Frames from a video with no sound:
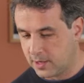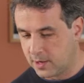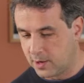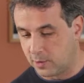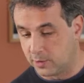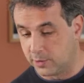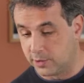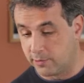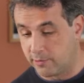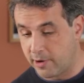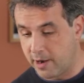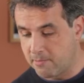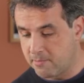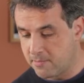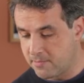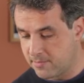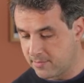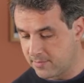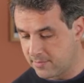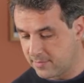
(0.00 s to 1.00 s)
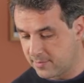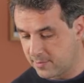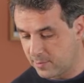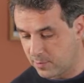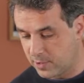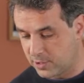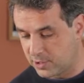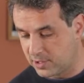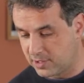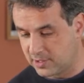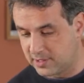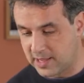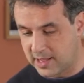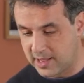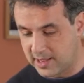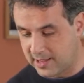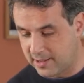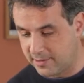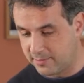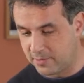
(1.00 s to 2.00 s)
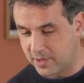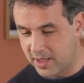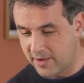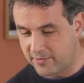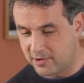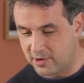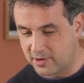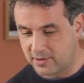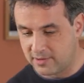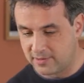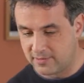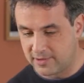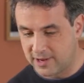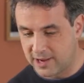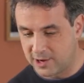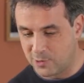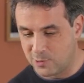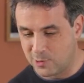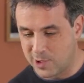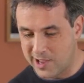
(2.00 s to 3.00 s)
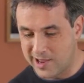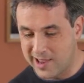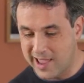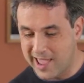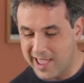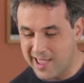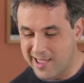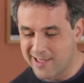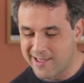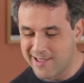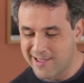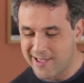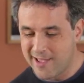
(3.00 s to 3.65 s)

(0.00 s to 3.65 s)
on the rim, which is never a good idea.